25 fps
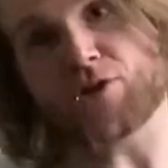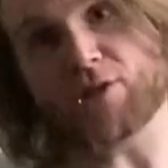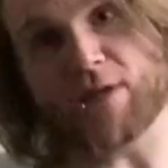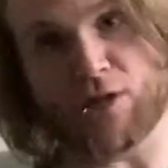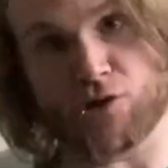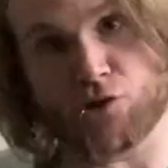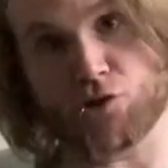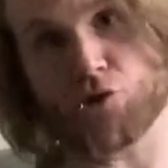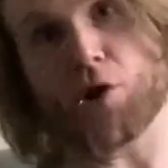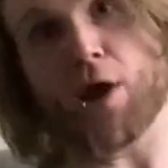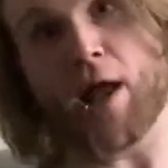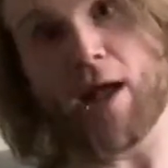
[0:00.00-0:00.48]

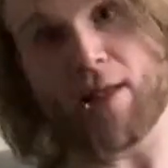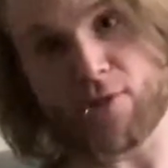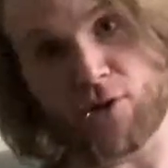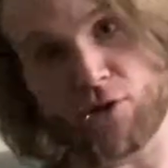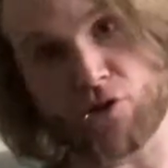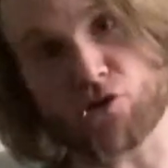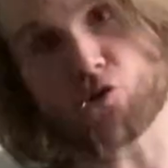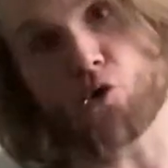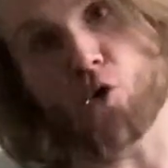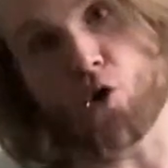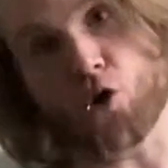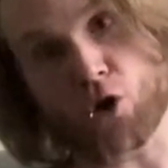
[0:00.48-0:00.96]
yesterday at the
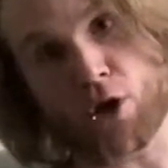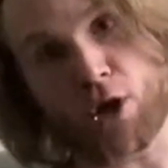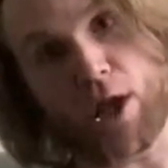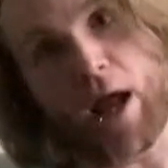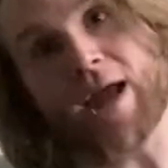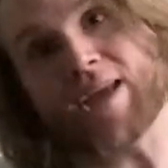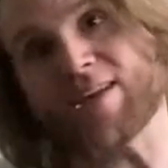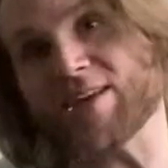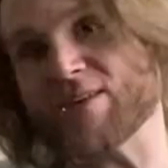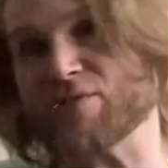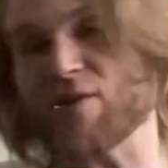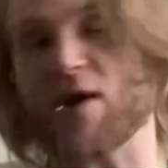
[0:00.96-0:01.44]
store, I
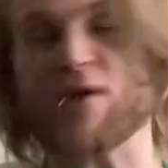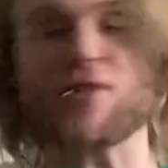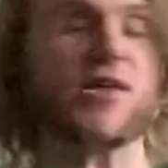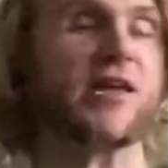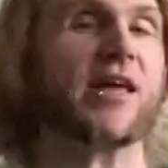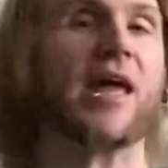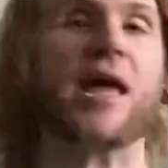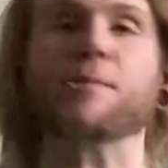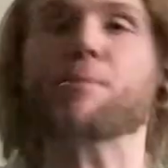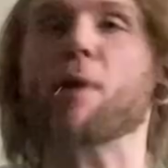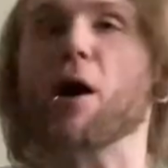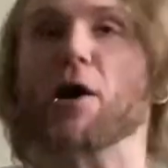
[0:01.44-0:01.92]
finally
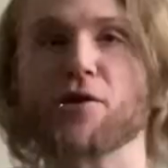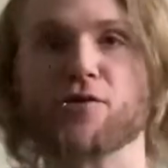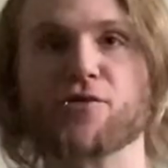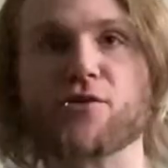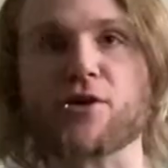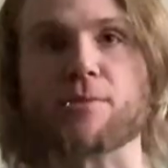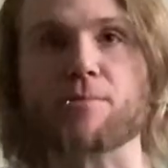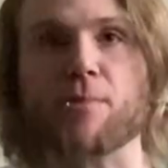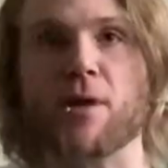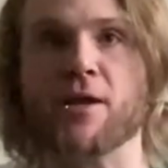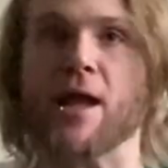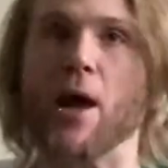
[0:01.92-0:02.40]
came out of
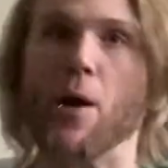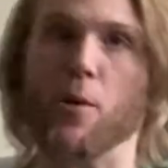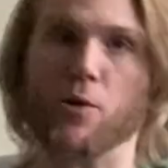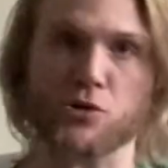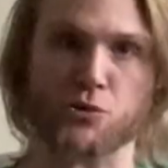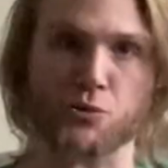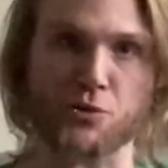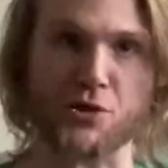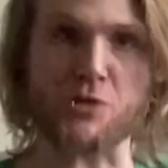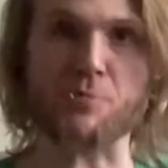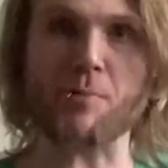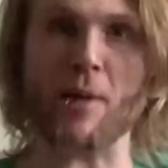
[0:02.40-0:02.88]
it and I was
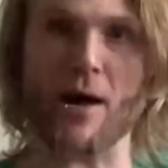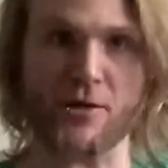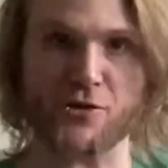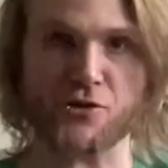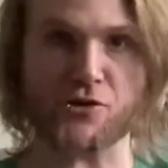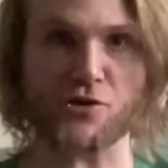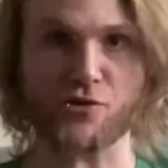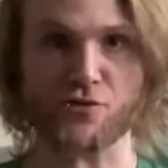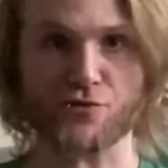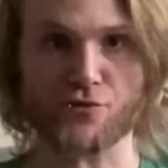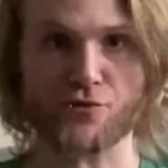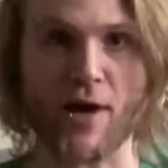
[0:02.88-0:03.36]

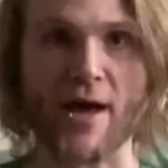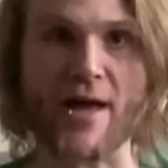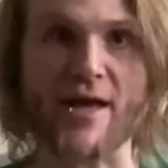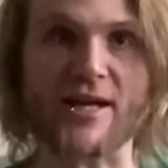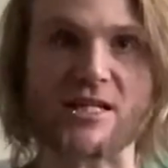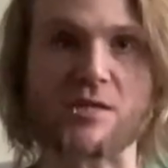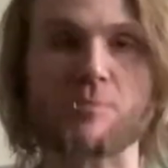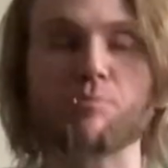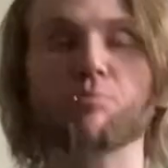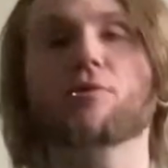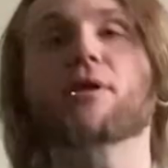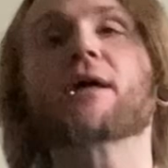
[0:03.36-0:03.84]
responsive. I
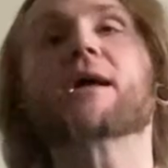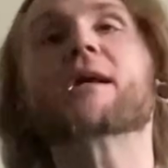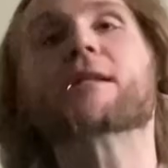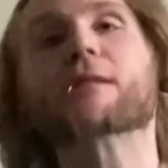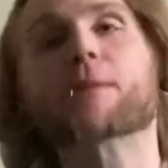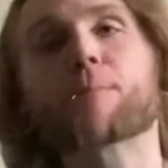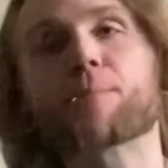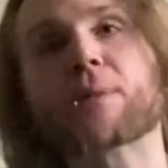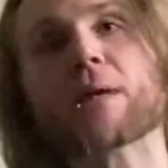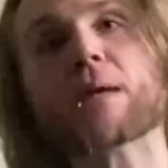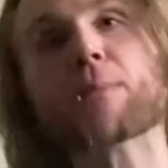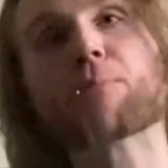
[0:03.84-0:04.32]
explained to
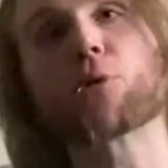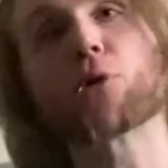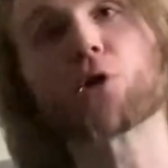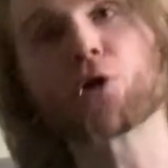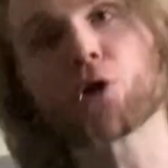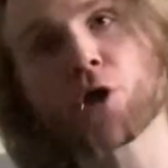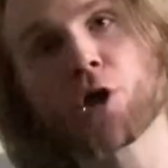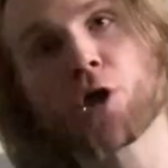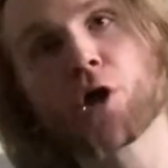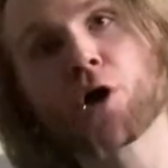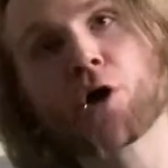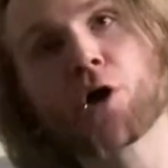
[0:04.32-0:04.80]

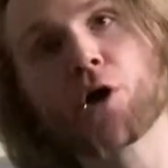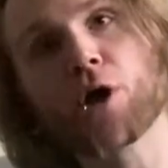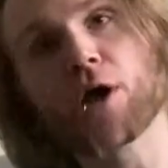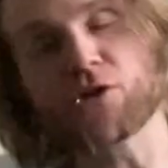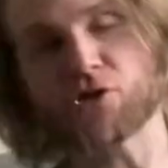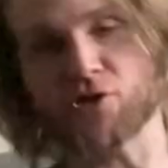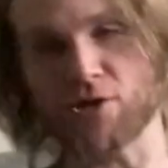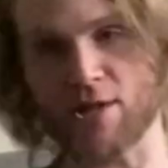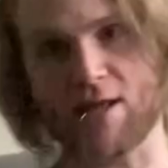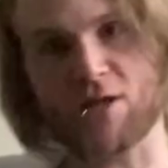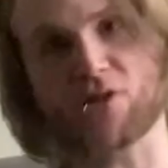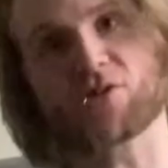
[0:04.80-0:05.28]
people it's
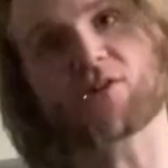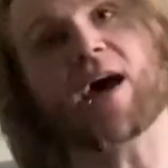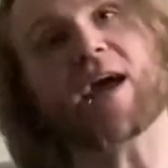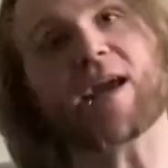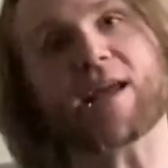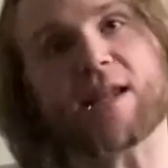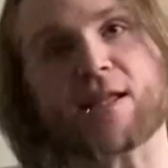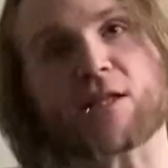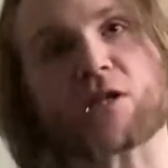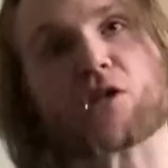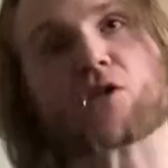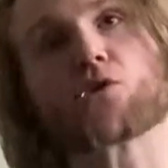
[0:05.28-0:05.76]
an
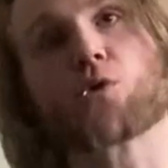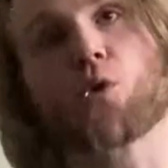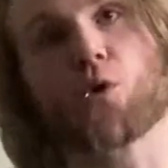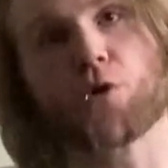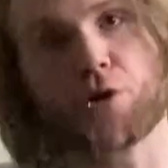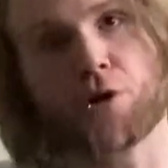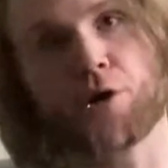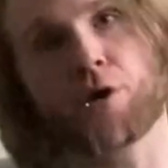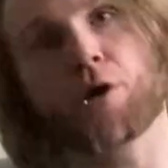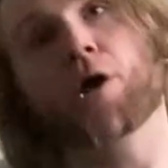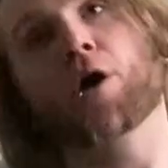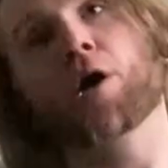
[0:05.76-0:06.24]
anxiety
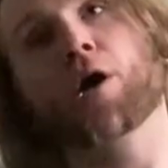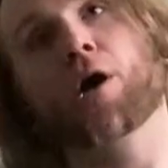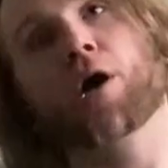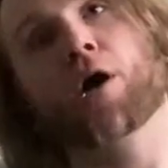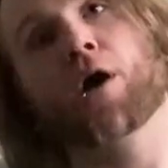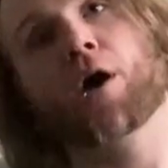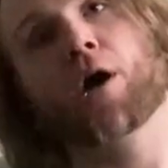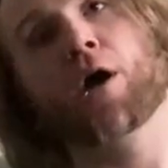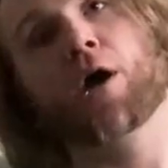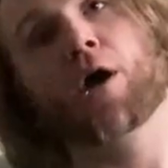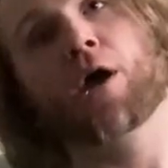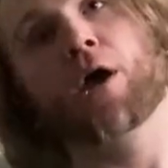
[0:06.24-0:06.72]
disorder.
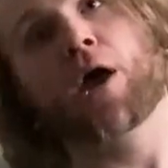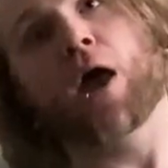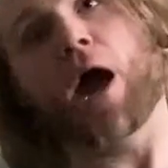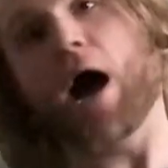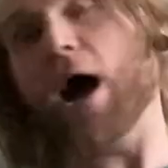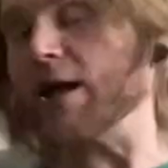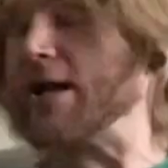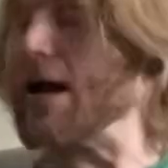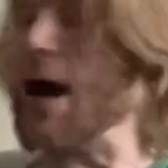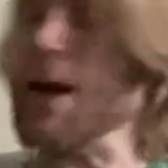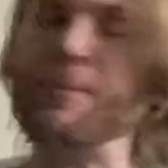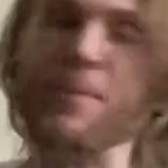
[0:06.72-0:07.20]
I
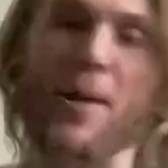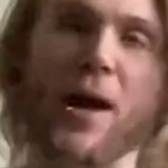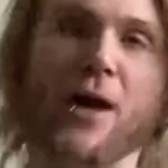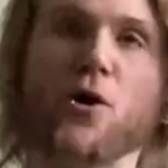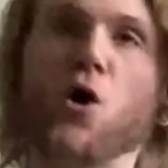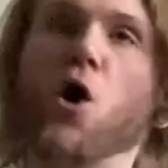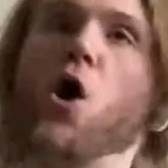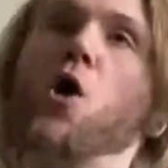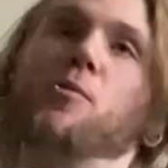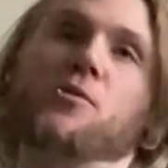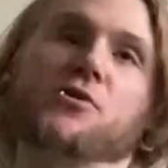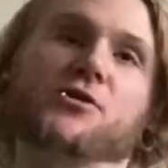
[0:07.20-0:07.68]
got back
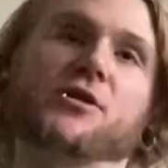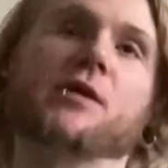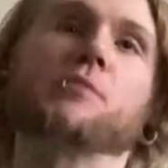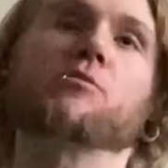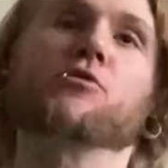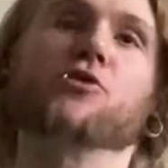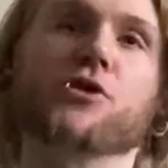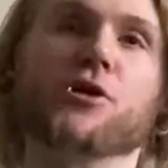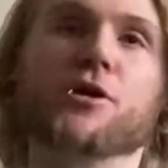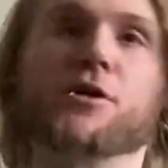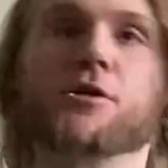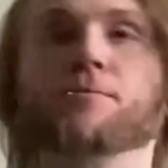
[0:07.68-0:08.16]
home, was able
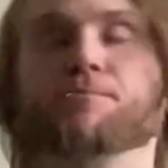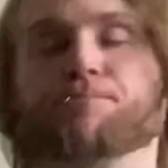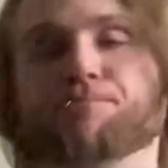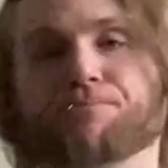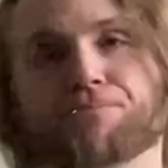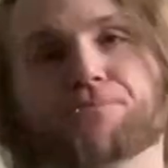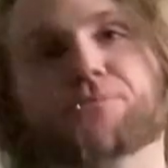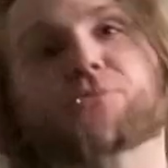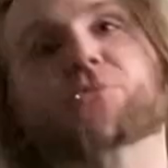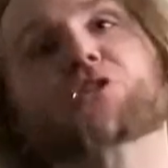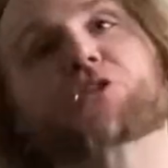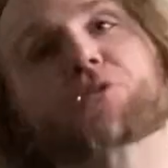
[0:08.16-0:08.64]
to
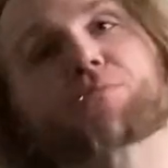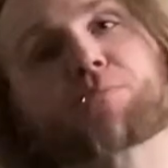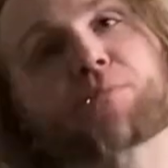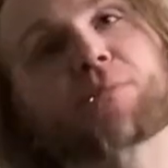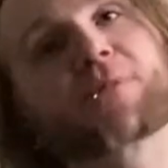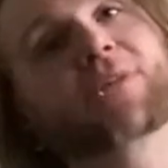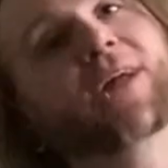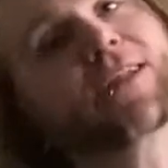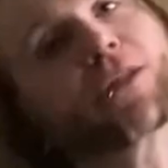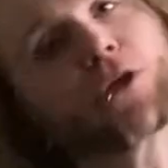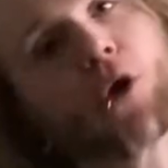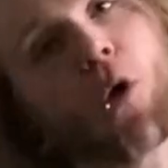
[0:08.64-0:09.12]
just
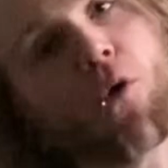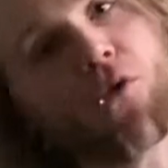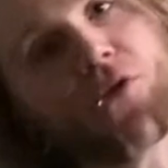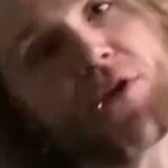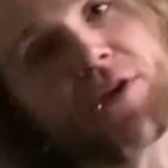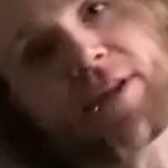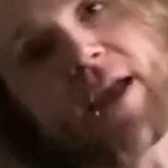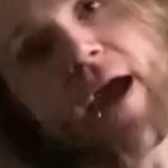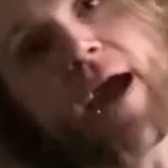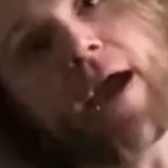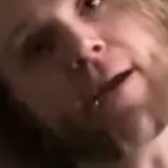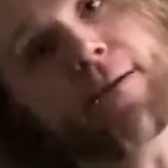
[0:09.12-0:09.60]
let go of the
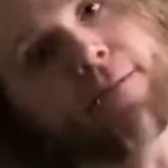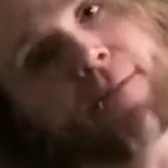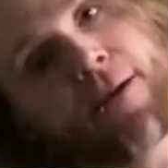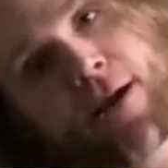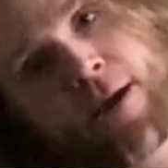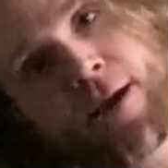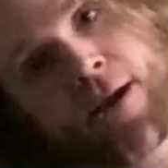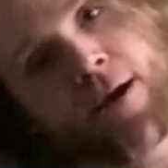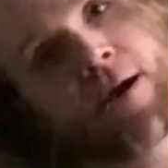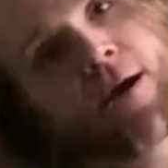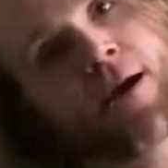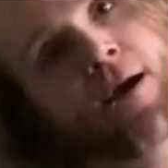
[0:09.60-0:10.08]
day.
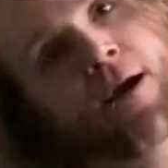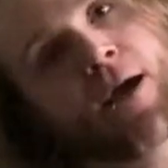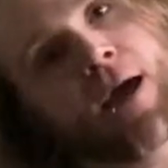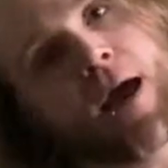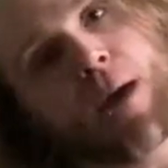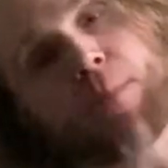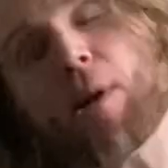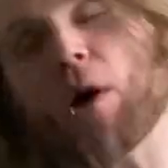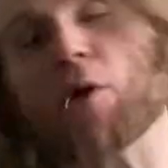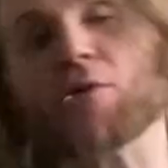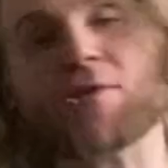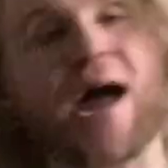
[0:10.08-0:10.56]

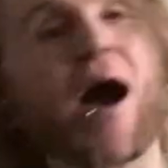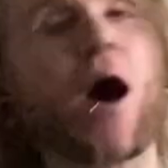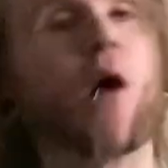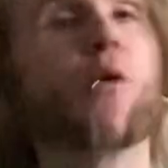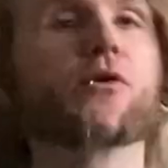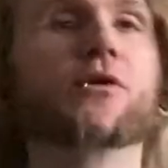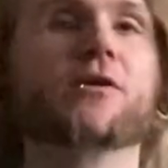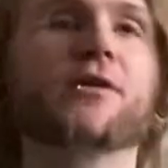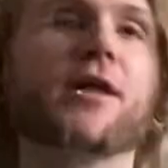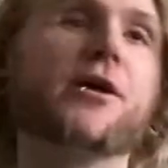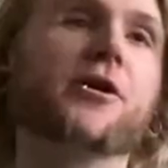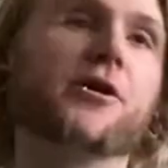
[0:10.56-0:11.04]
About an
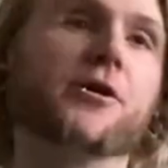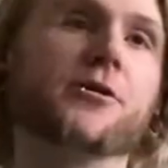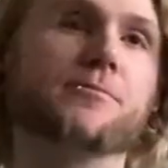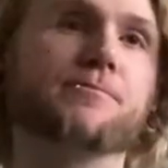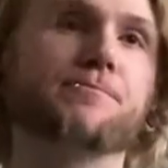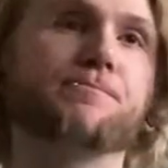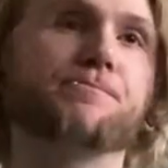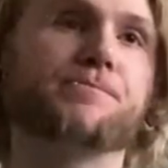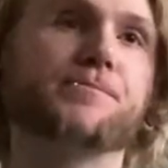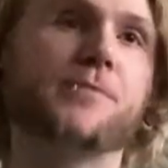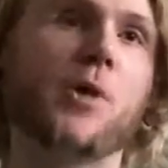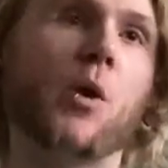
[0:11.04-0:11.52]
hour later,
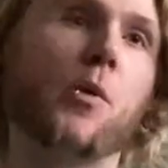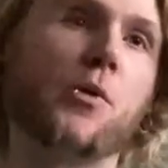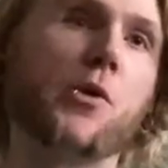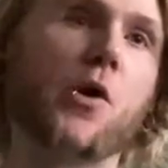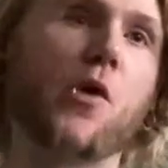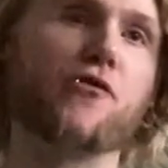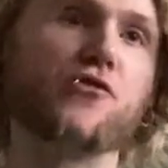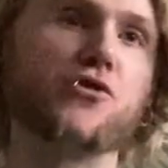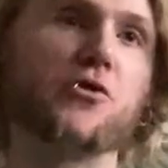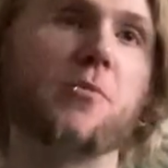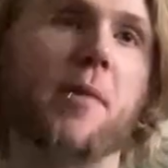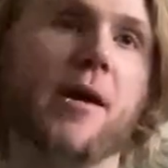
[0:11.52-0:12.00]
I went
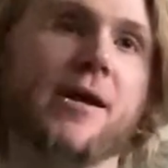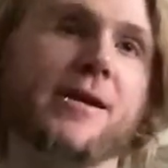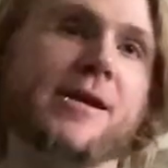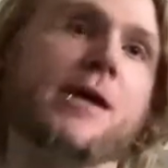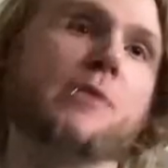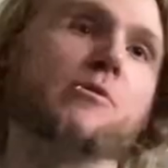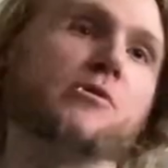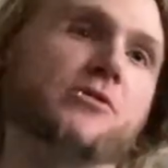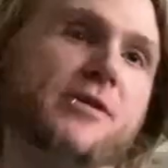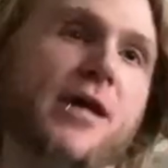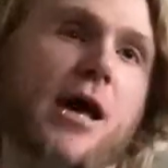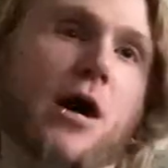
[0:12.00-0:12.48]
over to my
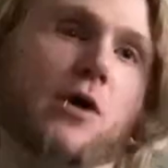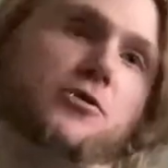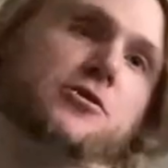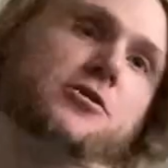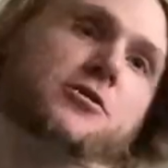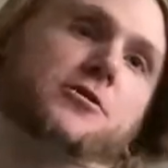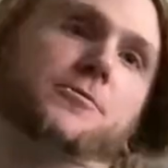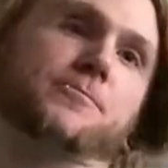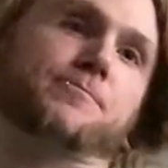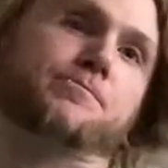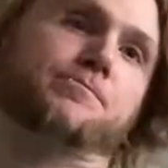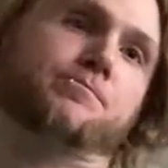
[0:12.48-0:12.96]
neighbor's
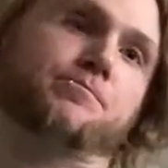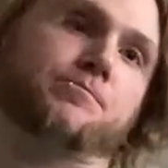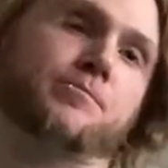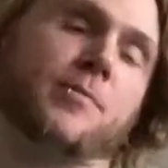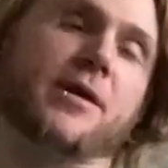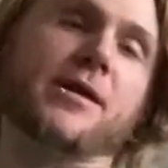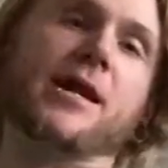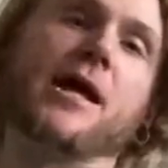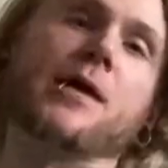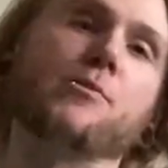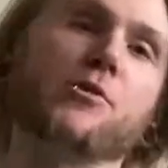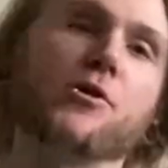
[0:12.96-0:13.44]
house. My
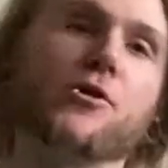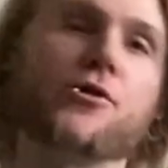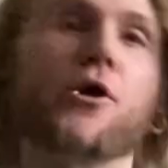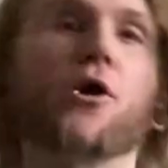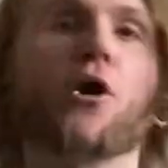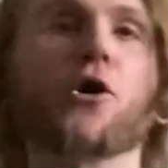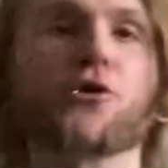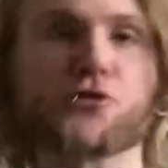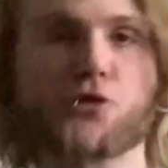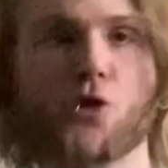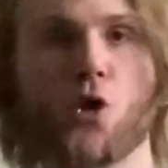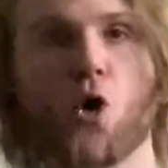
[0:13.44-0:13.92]
neighbor, they're
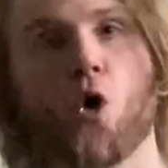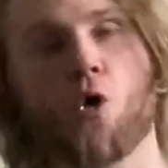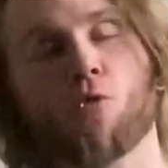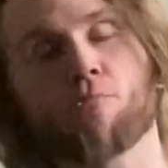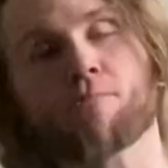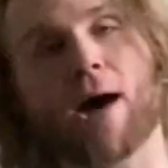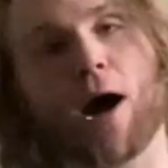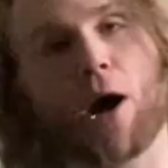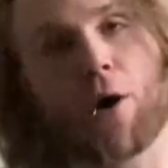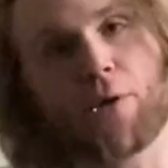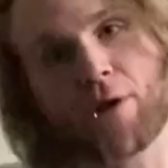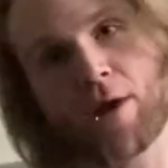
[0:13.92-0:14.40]
also
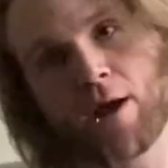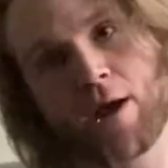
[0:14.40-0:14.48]
homebound.